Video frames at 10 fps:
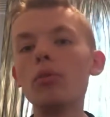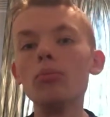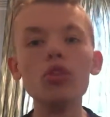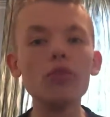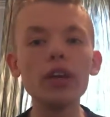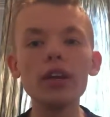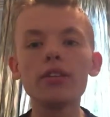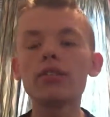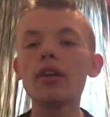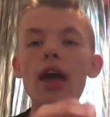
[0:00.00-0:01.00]

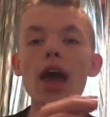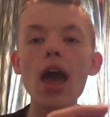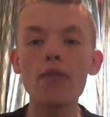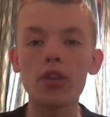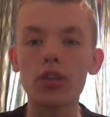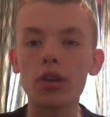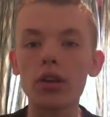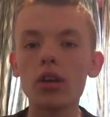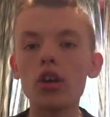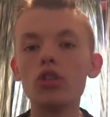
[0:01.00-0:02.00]
movies,
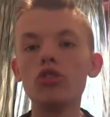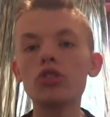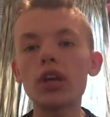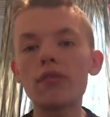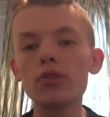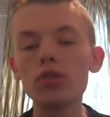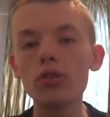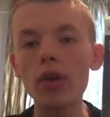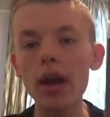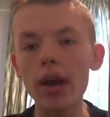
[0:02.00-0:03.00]
everything. You just have
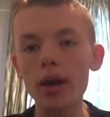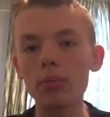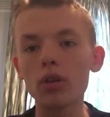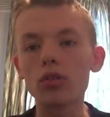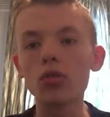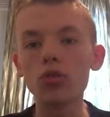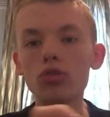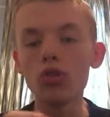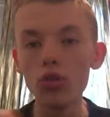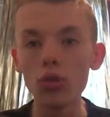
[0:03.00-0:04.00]
to go
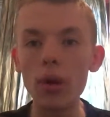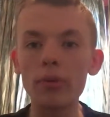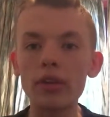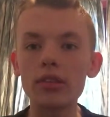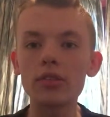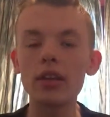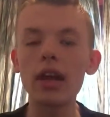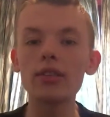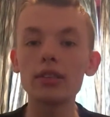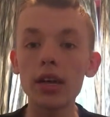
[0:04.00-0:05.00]
to the Web of Destiny,
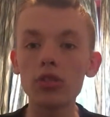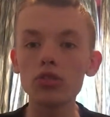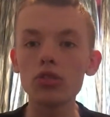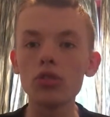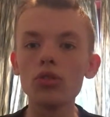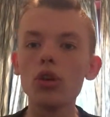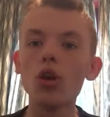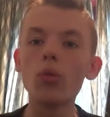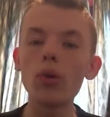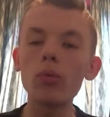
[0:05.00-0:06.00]
and it tells you
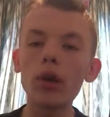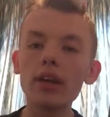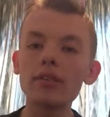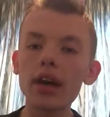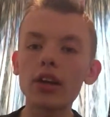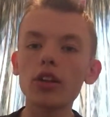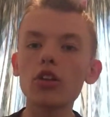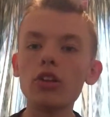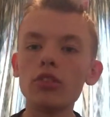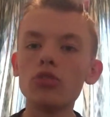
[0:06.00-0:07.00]
what exactly
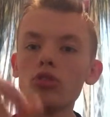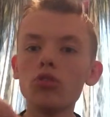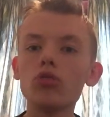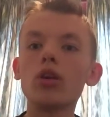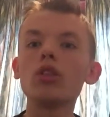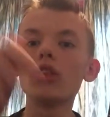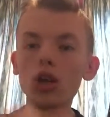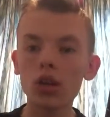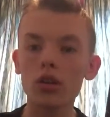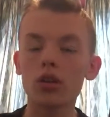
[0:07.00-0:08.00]
you need to do to
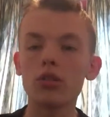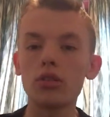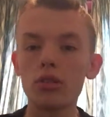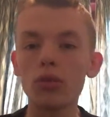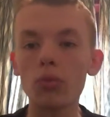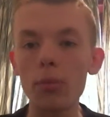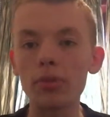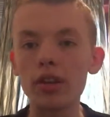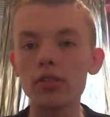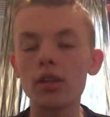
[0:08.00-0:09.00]
unlock the Web
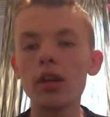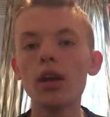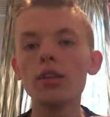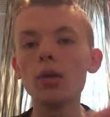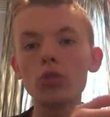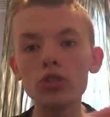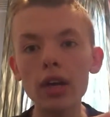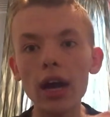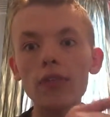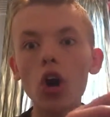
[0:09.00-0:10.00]
of Destiny. Then once you
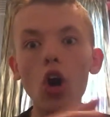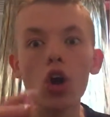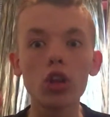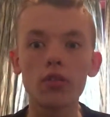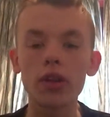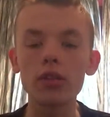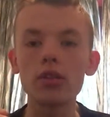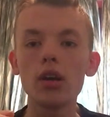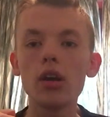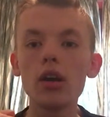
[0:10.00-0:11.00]
have all of it,